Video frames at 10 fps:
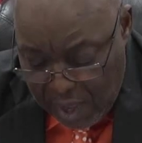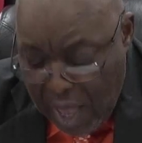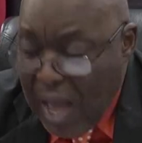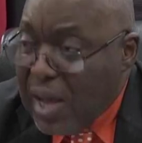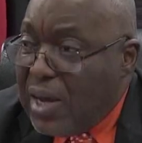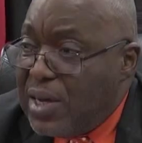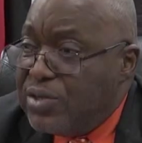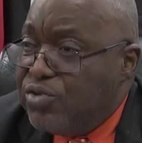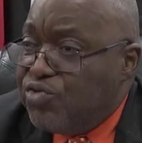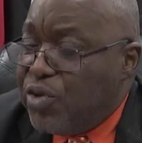are
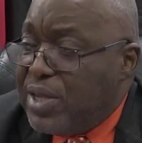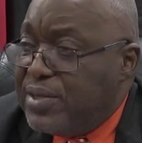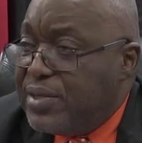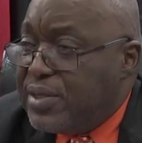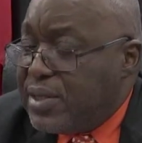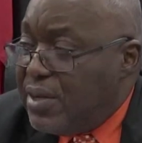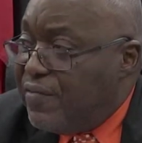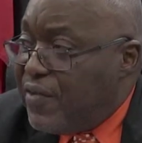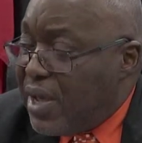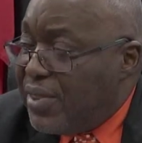hundreds, in
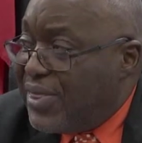fact